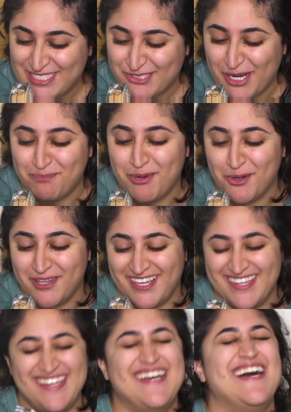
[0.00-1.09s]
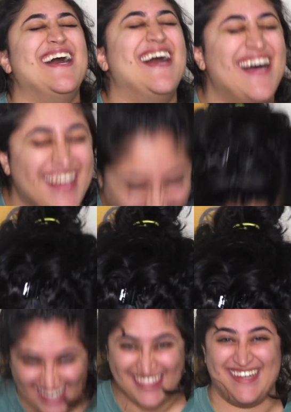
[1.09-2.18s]
Stramboli.
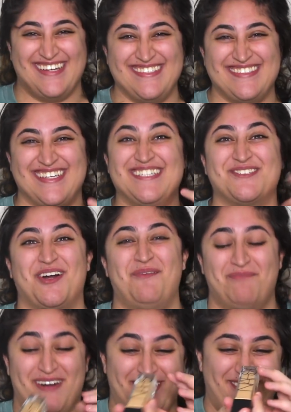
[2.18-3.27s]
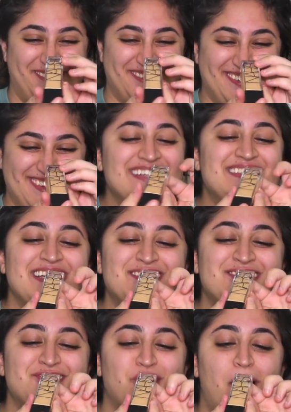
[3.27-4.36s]
I thought it said Trombone. It
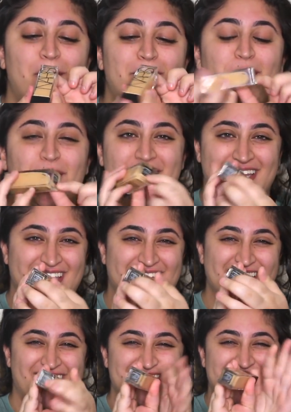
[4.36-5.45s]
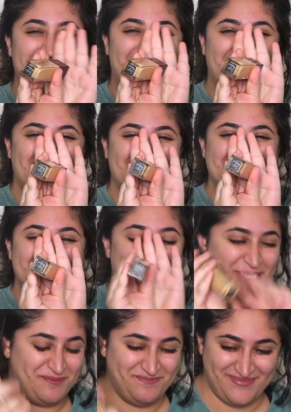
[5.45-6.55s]
says Stromboli. Can y'all see that?
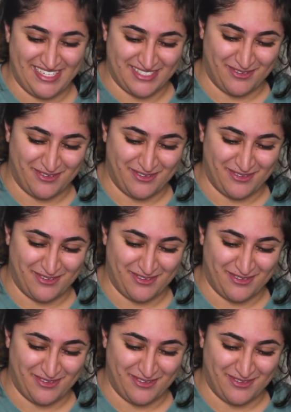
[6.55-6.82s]
No? It's